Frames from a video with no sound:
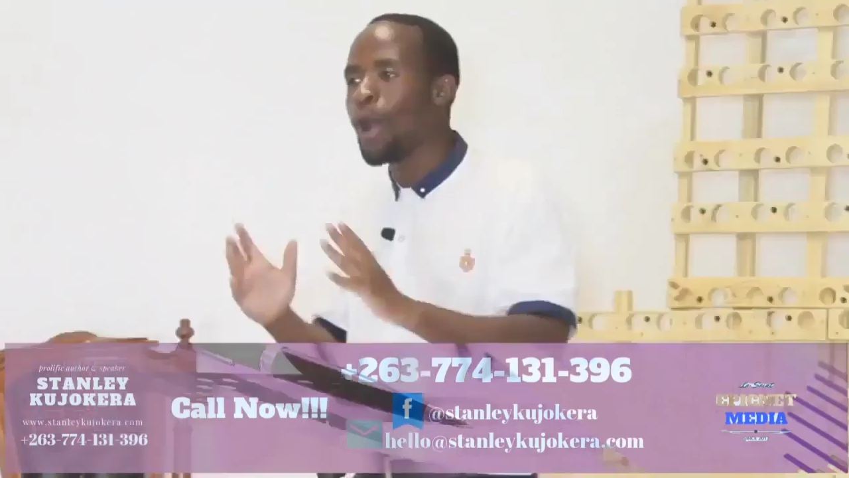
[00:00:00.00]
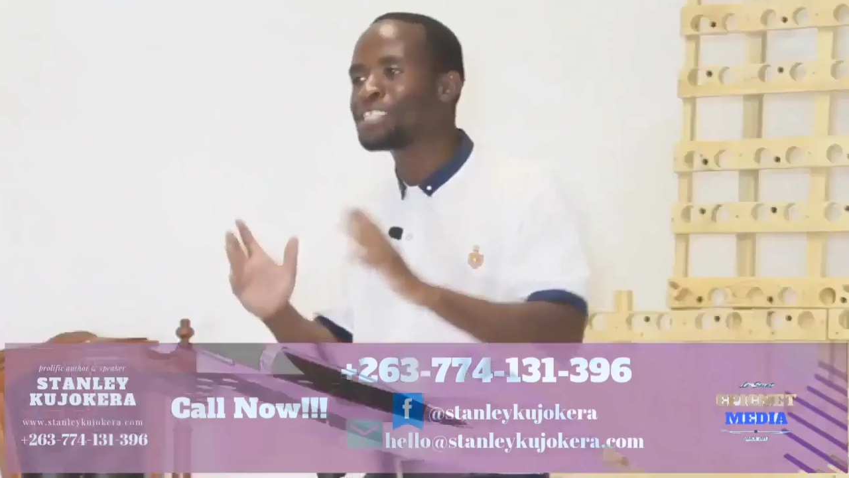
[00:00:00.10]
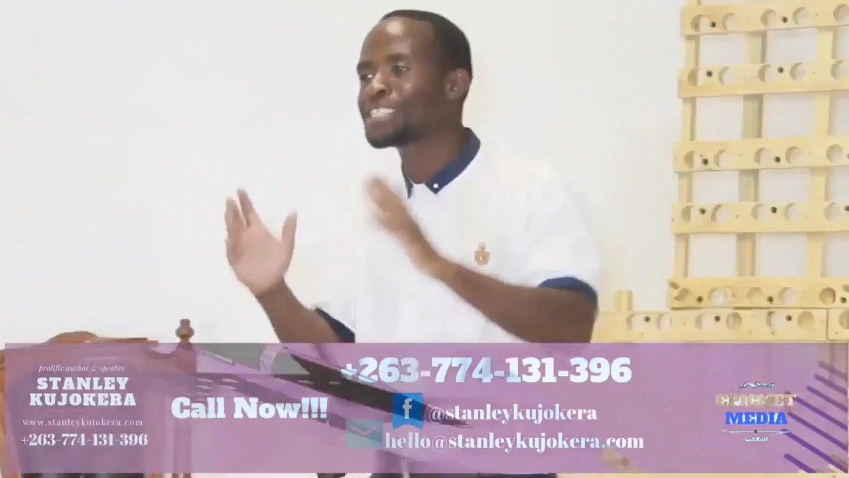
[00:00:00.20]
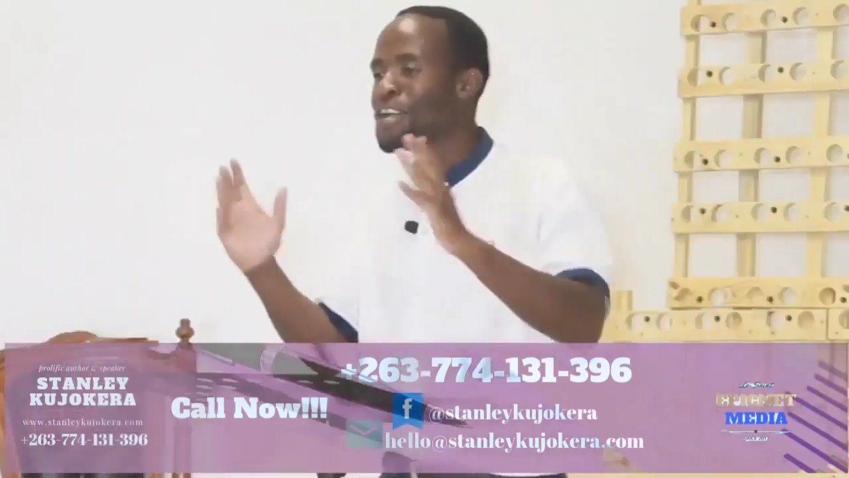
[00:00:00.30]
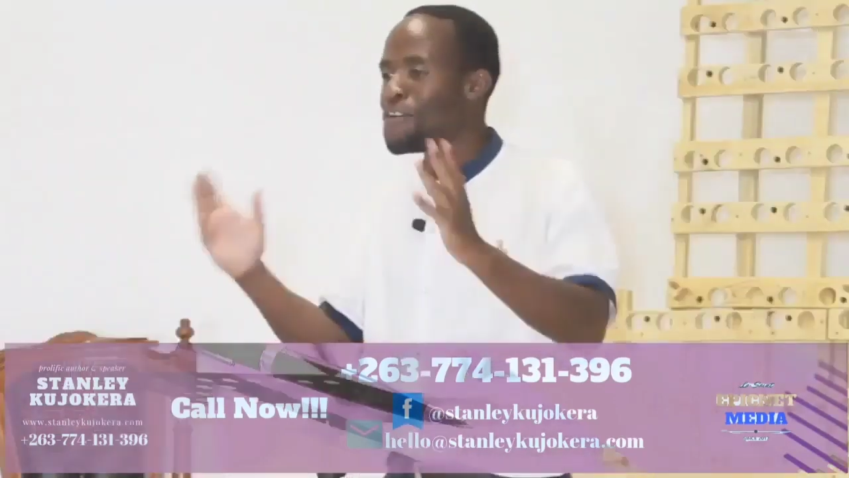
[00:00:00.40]
He
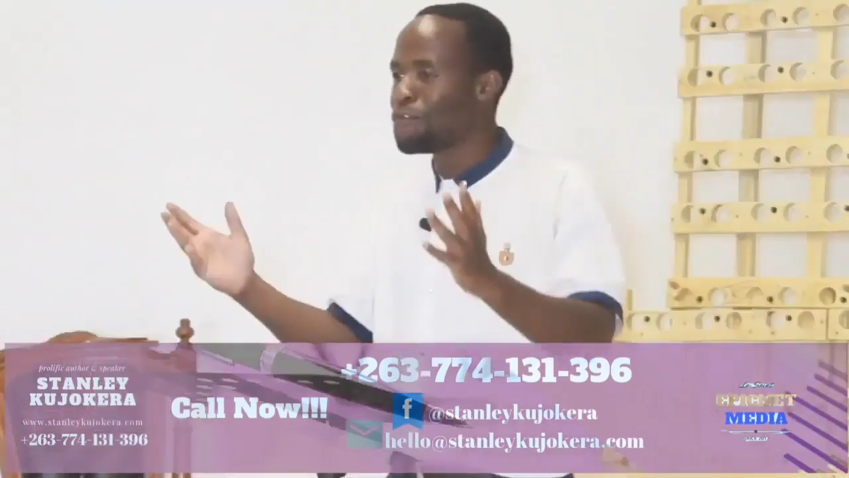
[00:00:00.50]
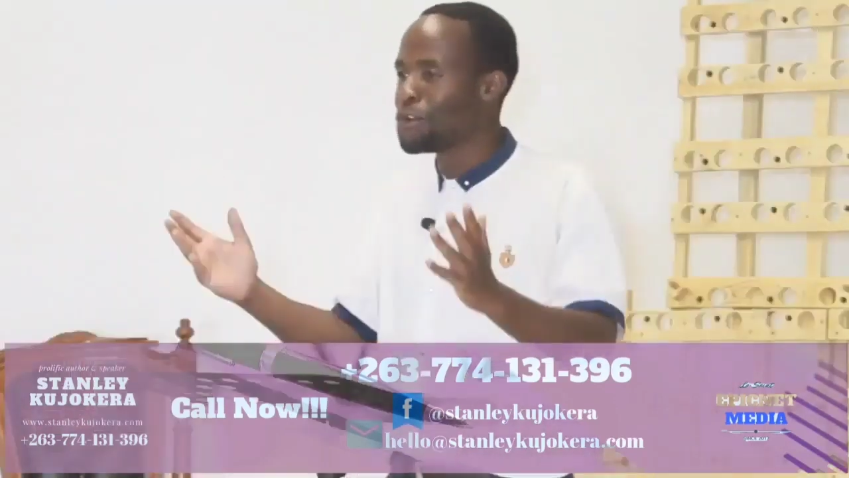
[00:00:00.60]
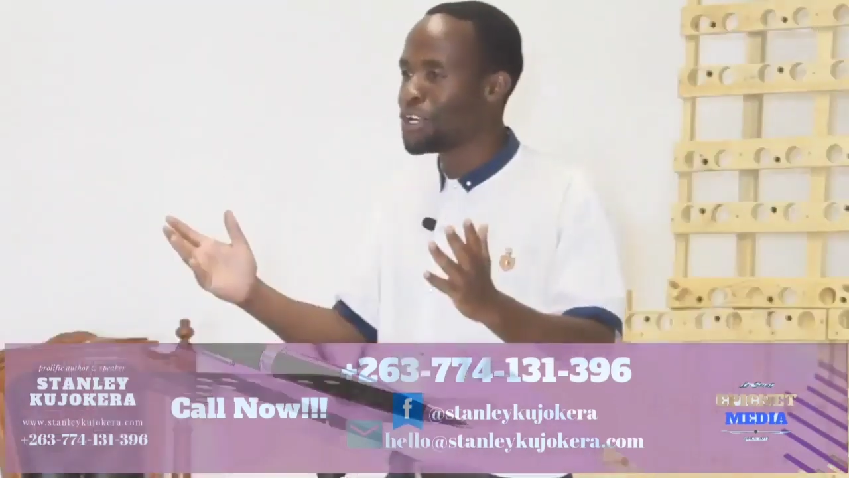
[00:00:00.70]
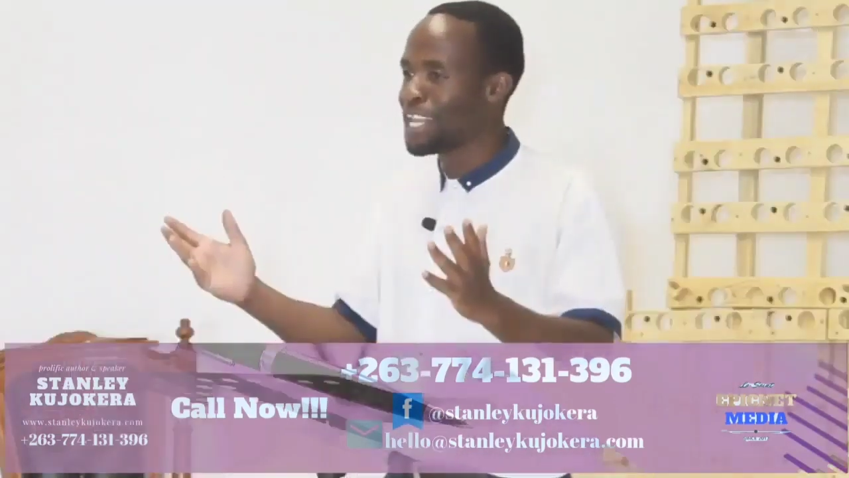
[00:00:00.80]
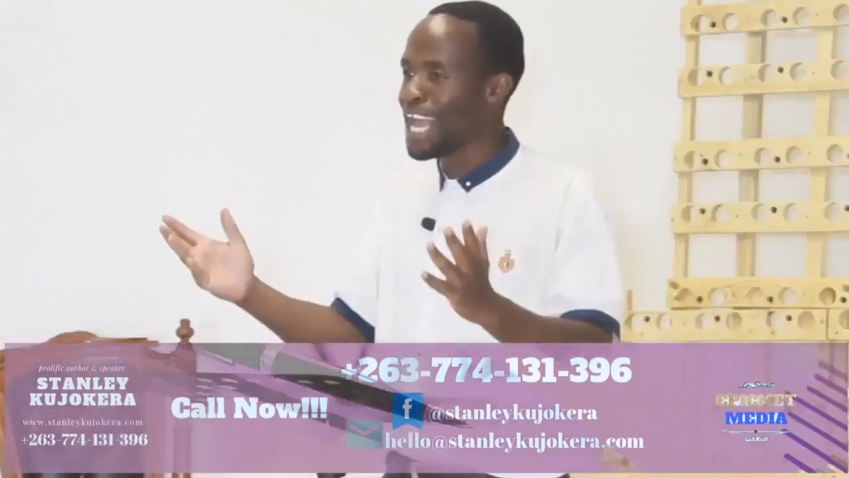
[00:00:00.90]
wants
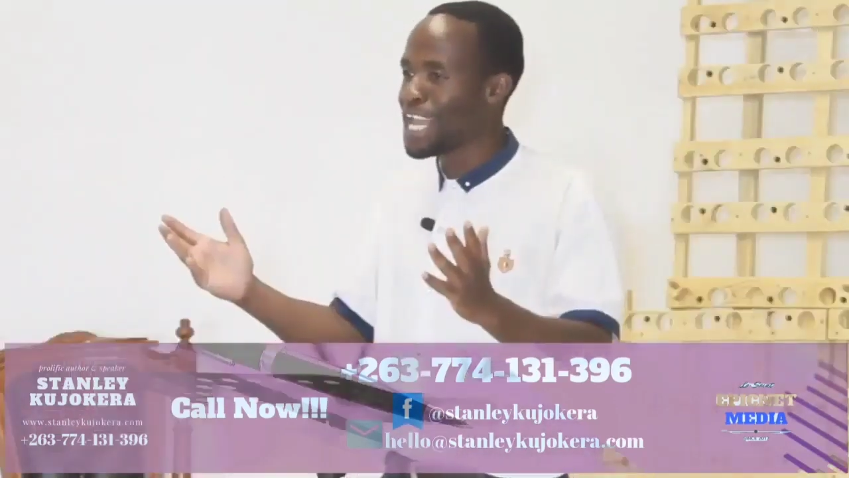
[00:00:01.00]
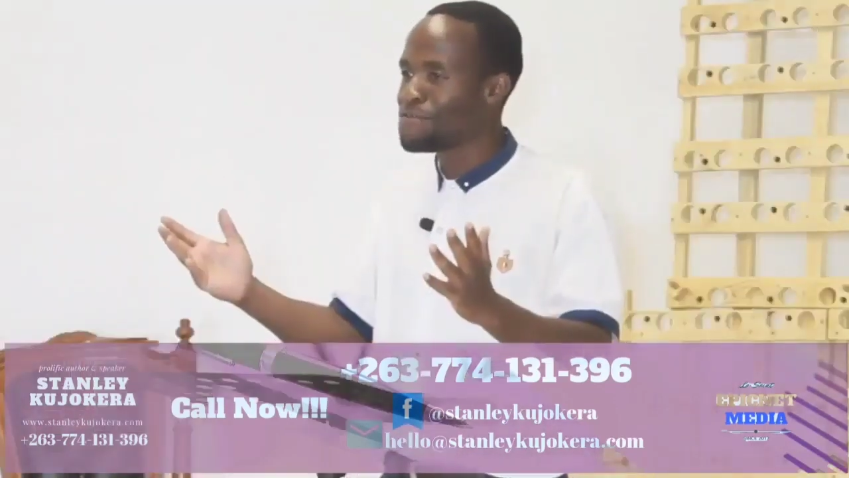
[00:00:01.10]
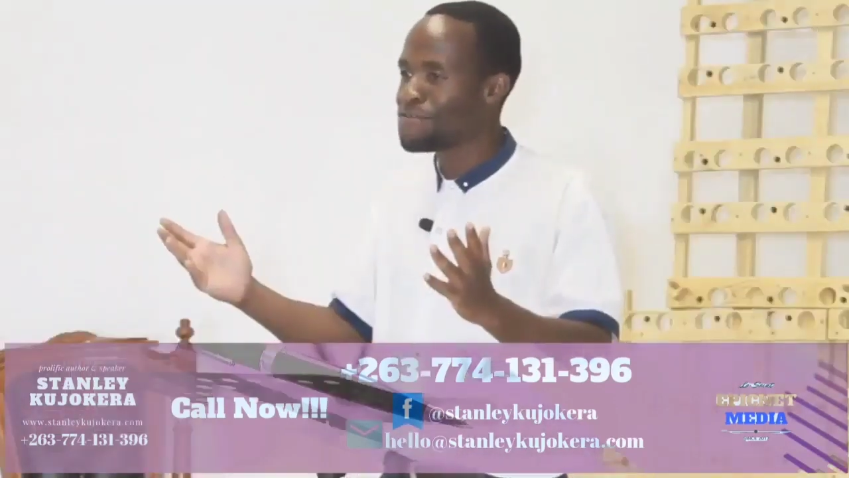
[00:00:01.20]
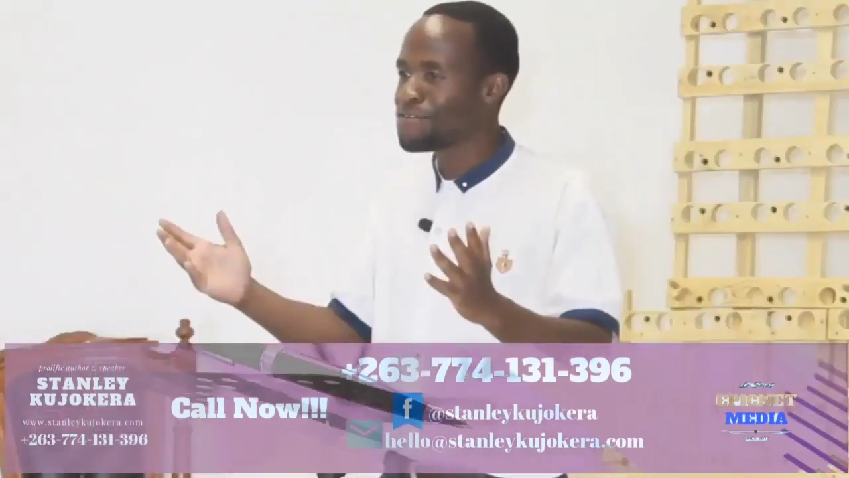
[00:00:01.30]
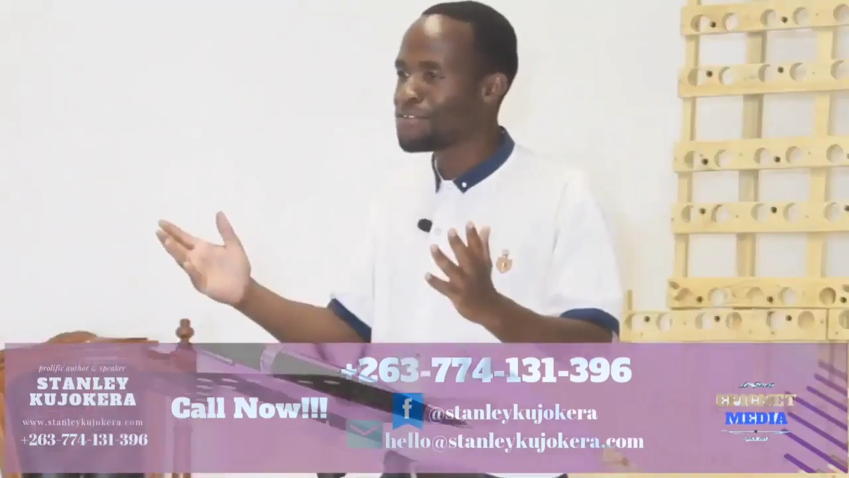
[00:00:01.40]
for your
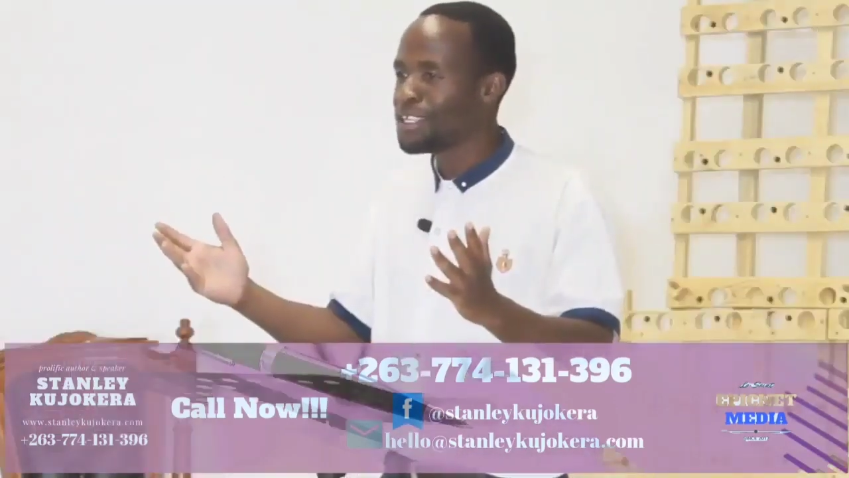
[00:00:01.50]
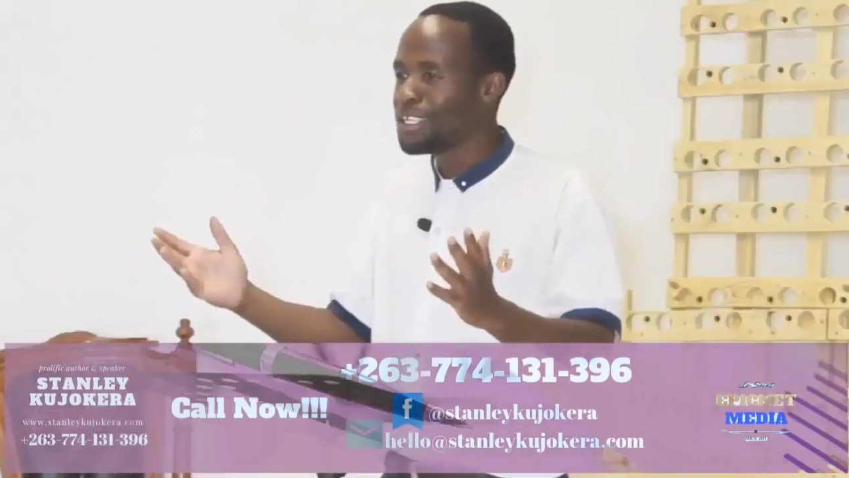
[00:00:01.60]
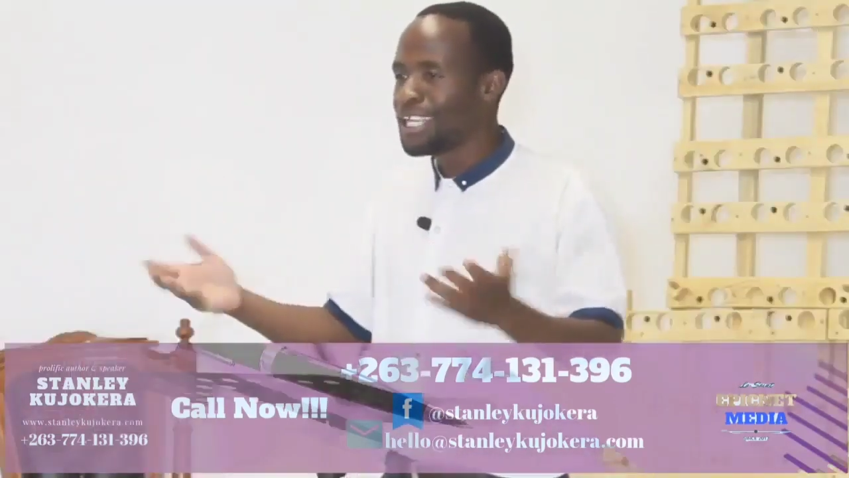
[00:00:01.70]
life.